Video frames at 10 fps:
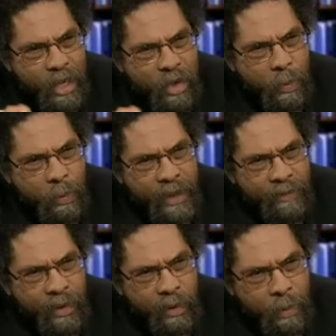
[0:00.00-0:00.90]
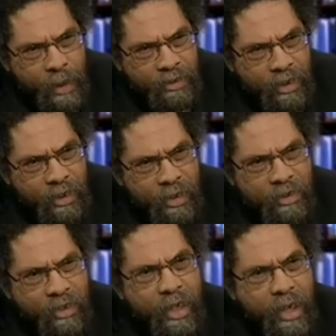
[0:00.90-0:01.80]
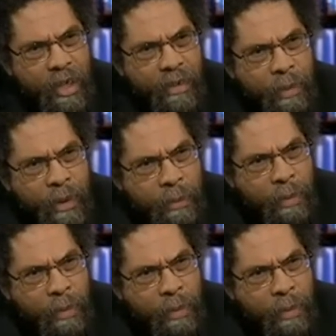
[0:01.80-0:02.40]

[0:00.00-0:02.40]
you press for the prosecution of Brother